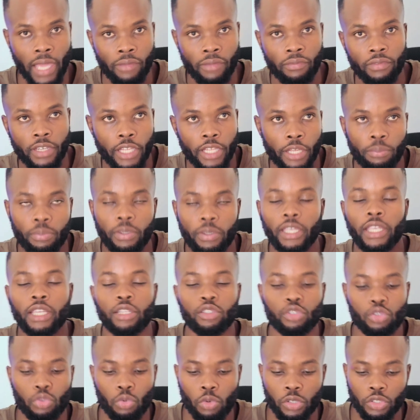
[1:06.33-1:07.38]
deep
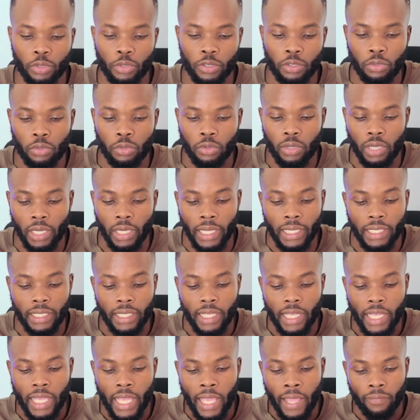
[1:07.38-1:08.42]
into what you want to
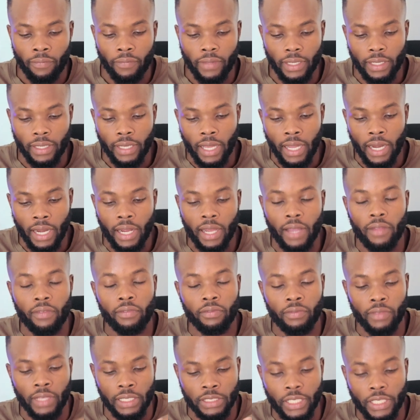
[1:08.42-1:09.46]
learn, then
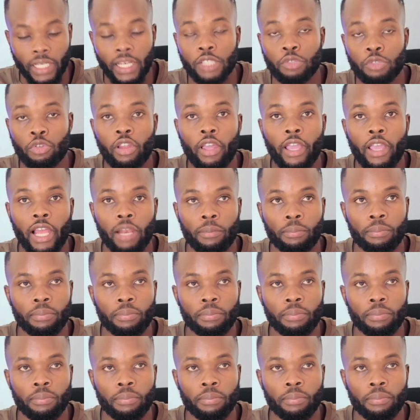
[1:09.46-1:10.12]
the challenge will help